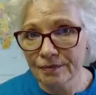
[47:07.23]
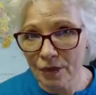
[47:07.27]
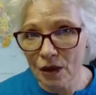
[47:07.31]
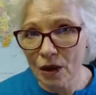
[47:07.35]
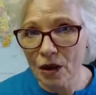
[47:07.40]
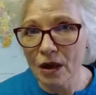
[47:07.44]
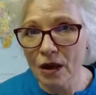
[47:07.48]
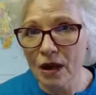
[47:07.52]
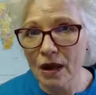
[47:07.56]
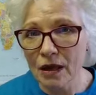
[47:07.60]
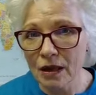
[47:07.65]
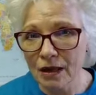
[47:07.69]

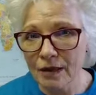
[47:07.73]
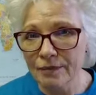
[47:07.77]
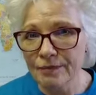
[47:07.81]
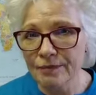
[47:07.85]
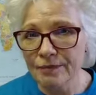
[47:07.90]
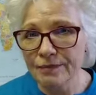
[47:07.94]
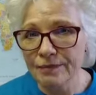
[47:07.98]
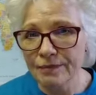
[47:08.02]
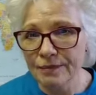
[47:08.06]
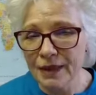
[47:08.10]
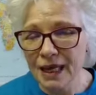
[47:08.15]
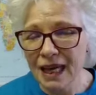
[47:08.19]
Okay?
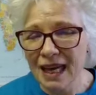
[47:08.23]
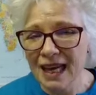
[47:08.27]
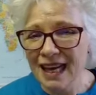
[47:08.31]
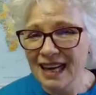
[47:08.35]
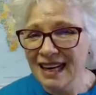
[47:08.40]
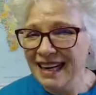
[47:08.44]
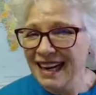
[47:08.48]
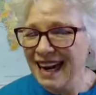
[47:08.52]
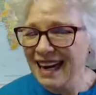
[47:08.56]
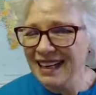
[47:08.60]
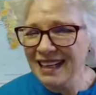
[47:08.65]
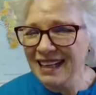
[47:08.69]

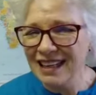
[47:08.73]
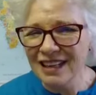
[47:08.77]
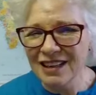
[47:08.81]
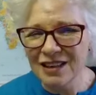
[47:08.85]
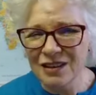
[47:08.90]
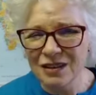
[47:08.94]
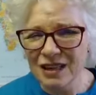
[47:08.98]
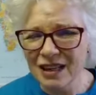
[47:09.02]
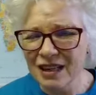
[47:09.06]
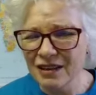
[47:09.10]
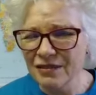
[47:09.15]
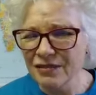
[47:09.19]
Not can
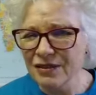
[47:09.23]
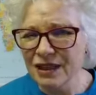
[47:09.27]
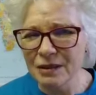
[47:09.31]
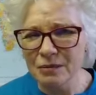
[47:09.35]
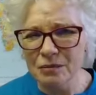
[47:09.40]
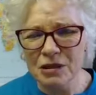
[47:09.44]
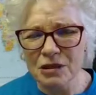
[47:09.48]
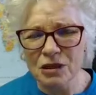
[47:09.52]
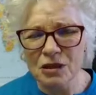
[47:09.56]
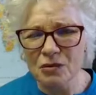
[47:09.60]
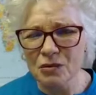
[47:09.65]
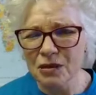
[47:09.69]
you love
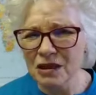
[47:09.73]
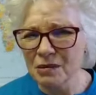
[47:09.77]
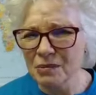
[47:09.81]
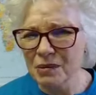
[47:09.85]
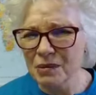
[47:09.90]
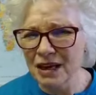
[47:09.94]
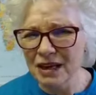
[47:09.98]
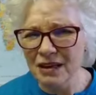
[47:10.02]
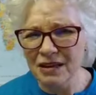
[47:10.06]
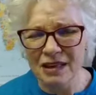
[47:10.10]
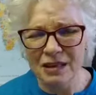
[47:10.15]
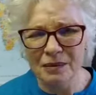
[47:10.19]
him. Don't worry
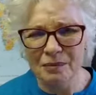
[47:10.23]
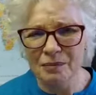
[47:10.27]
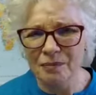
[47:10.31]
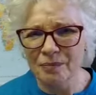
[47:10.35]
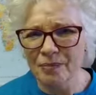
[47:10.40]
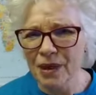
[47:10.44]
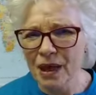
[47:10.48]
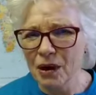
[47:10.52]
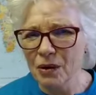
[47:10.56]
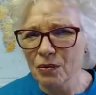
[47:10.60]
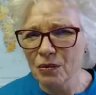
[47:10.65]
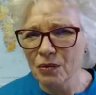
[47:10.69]
about him.
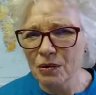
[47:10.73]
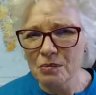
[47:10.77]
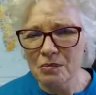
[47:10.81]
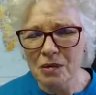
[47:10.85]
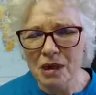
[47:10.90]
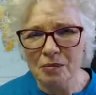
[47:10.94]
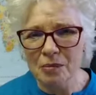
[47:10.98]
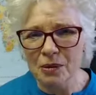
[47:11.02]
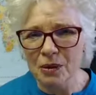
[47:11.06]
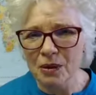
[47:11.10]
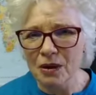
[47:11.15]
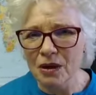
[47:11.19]

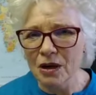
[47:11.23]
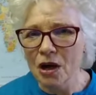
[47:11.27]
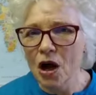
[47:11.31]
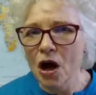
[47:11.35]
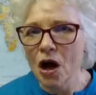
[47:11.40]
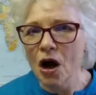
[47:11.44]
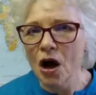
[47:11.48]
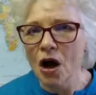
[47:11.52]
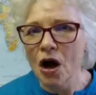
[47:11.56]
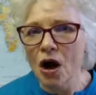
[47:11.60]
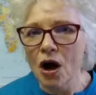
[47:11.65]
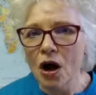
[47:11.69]
Remember,
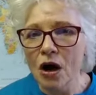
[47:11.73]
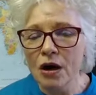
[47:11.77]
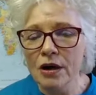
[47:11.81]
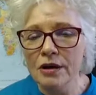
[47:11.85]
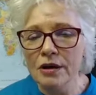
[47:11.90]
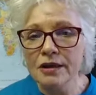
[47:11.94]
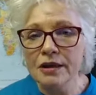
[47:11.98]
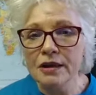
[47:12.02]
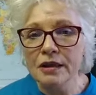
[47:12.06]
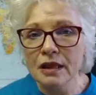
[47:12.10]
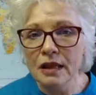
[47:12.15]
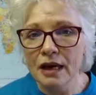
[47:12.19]
all
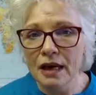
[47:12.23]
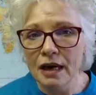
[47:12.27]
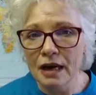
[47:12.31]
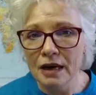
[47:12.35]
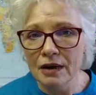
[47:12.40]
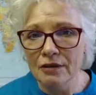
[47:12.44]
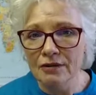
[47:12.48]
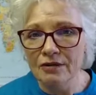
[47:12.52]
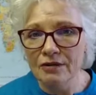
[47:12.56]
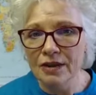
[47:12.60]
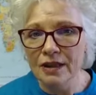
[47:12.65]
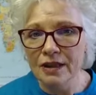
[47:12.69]
the
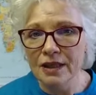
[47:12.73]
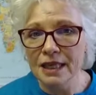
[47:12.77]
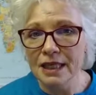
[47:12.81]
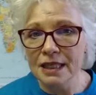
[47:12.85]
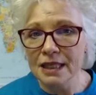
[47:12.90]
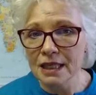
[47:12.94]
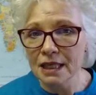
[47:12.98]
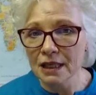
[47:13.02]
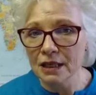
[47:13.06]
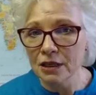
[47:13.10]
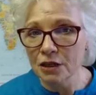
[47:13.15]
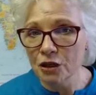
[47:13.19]
love
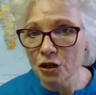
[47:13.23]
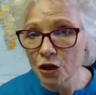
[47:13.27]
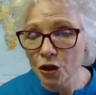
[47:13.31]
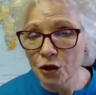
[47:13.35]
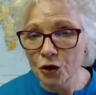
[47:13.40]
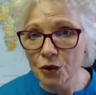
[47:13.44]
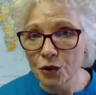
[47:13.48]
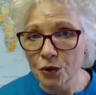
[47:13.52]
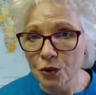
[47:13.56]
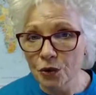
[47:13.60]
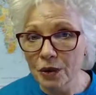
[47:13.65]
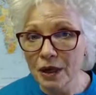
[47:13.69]
that's in
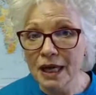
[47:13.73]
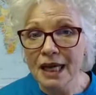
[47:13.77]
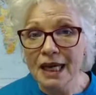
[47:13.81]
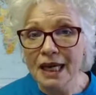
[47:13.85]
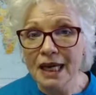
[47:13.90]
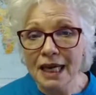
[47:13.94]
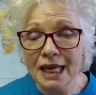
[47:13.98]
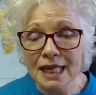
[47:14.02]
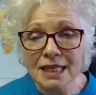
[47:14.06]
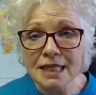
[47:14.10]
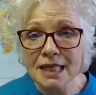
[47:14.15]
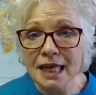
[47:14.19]
you,
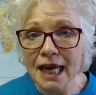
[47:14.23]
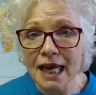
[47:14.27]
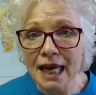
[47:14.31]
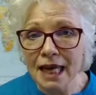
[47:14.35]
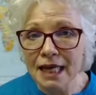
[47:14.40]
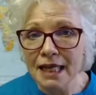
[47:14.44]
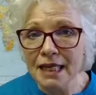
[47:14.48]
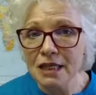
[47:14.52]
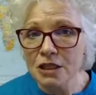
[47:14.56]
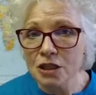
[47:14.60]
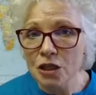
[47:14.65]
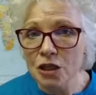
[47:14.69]
he's got
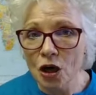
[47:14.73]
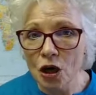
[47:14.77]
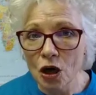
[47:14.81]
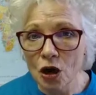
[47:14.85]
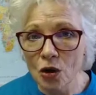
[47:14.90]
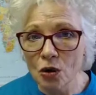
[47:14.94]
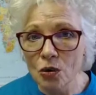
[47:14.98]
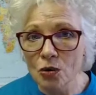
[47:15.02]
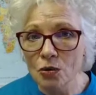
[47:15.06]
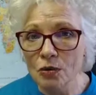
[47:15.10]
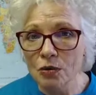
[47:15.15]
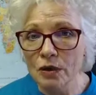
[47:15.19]
his
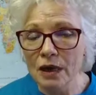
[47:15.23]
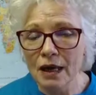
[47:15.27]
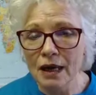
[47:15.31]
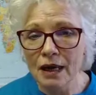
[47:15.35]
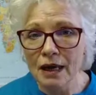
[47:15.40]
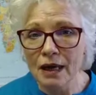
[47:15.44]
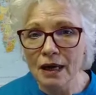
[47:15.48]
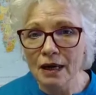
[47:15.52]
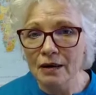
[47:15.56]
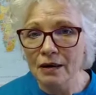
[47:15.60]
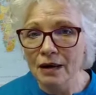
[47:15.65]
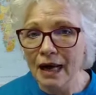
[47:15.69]
own
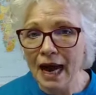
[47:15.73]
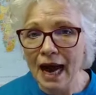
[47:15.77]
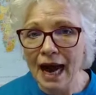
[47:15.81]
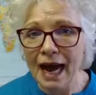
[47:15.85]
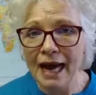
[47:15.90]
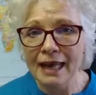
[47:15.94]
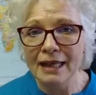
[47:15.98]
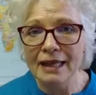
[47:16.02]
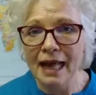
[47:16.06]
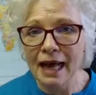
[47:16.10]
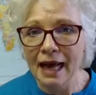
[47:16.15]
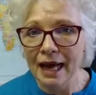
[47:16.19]

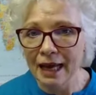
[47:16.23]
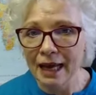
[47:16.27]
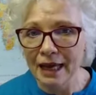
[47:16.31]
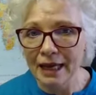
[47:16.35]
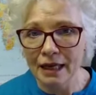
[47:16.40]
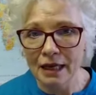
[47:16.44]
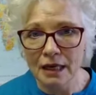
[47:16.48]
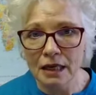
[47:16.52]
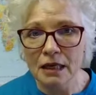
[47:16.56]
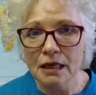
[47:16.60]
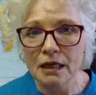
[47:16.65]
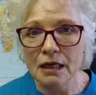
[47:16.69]

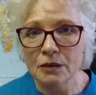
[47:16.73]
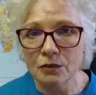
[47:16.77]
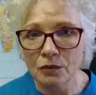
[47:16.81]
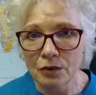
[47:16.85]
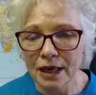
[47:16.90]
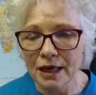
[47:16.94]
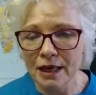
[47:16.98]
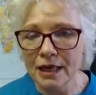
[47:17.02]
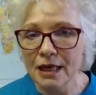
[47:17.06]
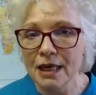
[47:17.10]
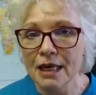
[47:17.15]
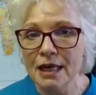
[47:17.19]
hotline,
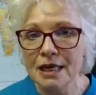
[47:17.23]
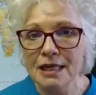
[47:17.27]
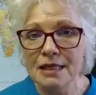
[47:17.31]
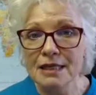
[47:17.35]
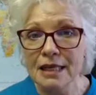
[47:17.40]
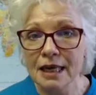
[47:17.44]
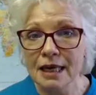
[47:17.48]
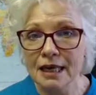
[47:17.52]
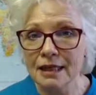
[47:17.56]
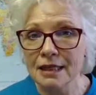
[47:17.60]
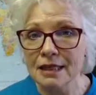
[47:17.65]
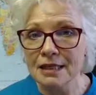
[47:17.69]
right? He's
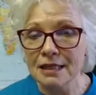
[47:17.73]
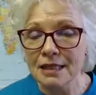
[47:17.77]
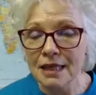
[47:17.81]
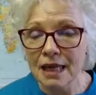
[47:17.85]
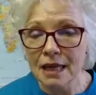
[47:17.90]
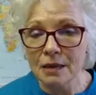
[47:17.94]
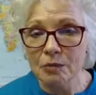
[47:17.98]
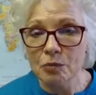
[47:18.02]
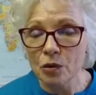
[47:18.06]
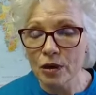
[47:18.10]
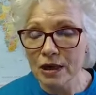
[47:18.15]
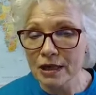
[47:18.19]
got the
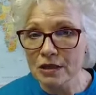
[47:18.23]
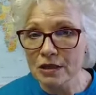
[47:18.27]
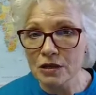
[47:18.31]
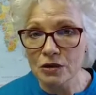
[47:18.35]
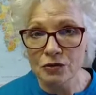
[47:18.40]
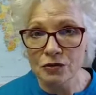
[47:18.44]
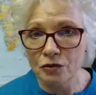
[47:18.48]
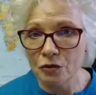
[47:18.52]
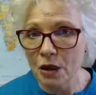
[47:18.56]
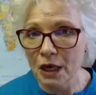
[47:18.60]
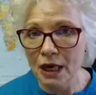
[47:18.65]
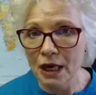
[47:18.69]
same
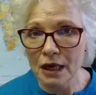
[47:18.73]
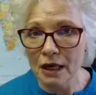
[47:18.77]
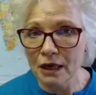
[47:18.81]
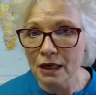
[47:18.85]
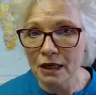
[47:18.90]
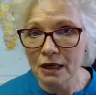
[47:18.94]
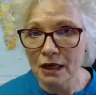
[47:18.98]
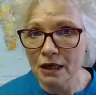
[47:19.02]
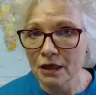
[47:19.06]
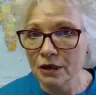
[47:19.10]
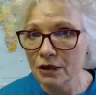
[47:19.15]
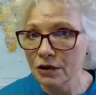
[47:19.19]
reservoir.
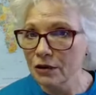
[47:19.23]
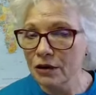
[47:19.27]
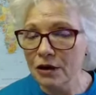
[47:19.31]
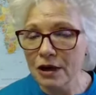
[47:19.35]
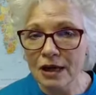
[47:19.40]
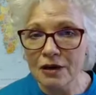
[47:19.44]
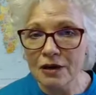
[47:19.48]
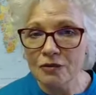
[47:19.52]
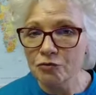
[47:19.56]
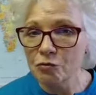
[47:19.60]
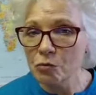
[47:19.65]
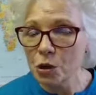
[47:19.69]
You don't
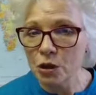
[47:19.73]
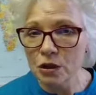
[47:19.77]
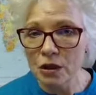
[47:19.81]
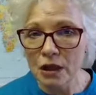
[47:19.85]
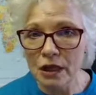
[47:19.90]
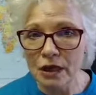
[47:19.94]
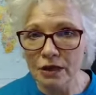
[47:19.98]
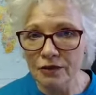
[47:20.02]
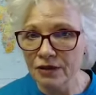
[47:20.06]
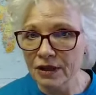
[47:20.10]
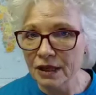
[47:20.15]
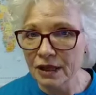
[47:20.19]
have more
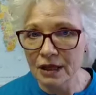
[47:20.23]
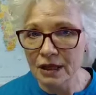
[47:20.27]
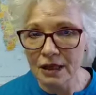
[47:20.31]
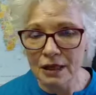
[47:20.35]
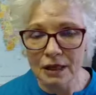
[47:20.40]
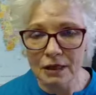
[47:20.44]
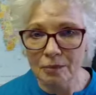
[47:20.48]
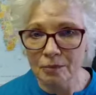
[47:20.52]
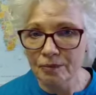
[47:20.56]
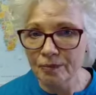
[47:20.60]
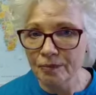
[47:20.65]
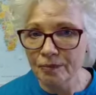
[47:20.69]
love than
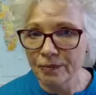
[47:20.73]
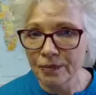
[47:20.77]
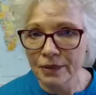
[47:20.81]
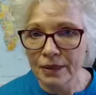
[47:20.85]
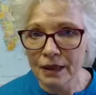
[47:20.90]
him.